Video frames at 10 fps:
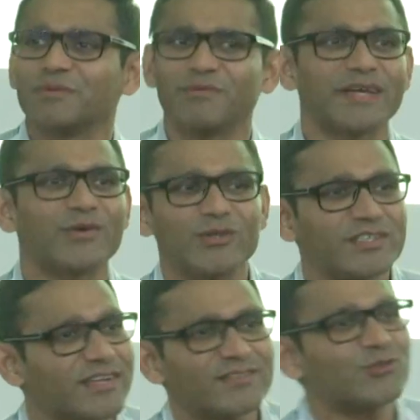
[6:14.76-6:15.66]
We could
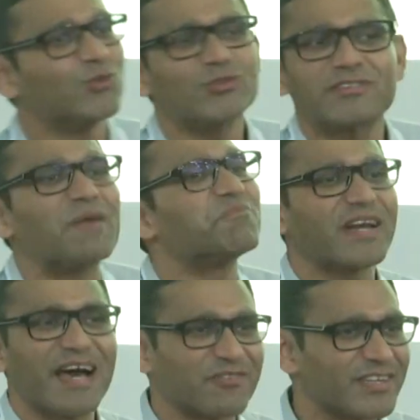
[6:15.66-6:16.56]
just do
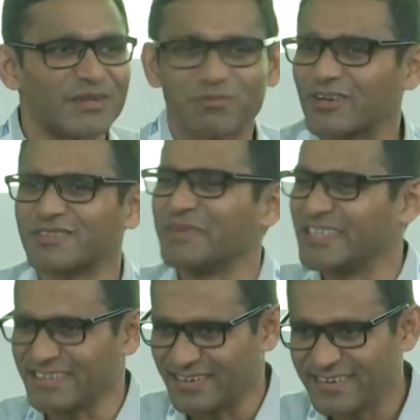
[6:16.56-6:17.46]
sample average
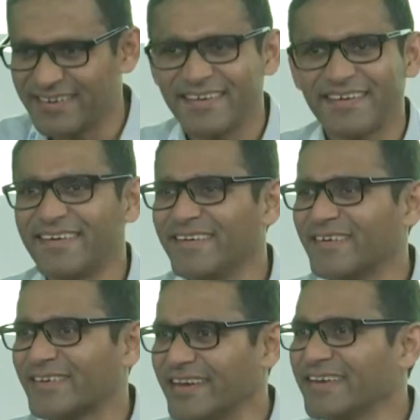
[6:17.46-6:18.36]
approximation.
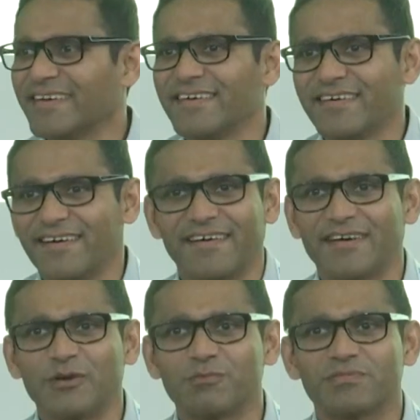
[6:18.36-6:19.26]
Okay,
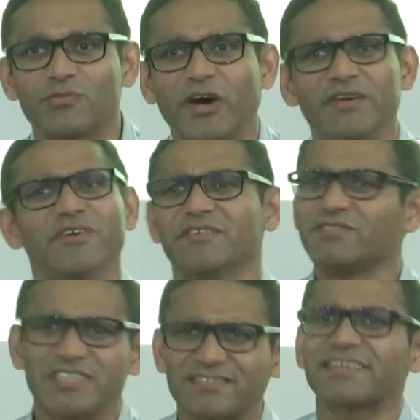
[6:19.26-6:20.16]
why
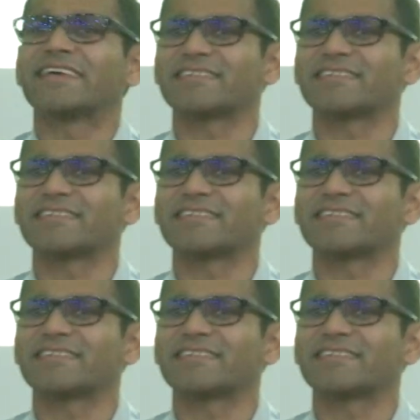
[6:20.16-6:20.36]
we just take